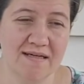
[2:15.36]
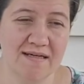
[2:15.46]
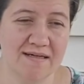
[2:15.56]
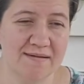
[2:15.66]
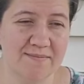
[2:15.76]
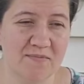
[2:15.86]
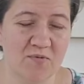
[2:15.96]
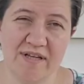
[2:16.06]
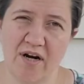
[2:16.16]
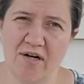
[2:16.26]
um,
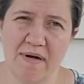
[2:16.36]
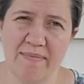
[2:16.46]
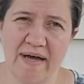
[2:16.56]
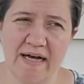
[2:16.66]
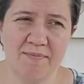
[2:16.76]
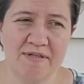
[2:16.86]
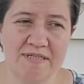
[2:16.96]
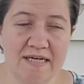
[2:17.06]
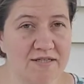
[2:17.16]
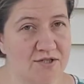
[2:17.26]
really hard on my back, but
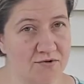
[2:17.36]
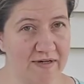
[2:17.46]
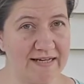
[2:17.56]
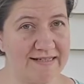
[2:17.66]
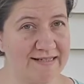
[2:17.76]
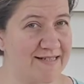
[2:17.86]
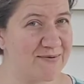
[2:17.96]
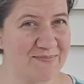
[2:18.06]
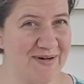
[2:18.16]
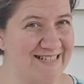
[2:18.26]
taking suitcases is
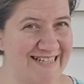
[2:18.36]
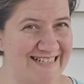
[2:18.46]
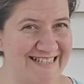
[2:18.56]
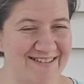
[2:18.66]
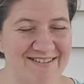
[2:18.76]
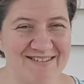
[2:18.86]
much easier.